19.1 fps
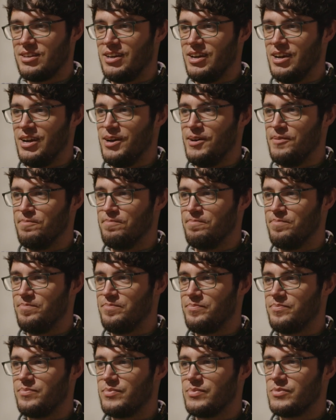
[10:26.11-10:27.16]

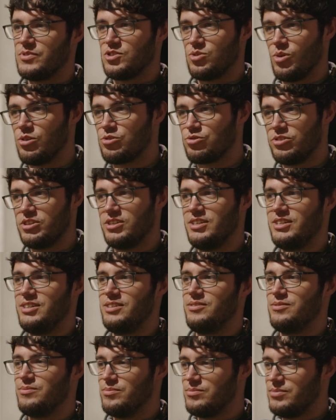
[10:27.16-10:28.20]
So I was
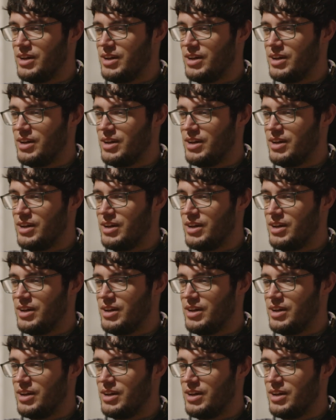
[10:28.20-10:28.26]
really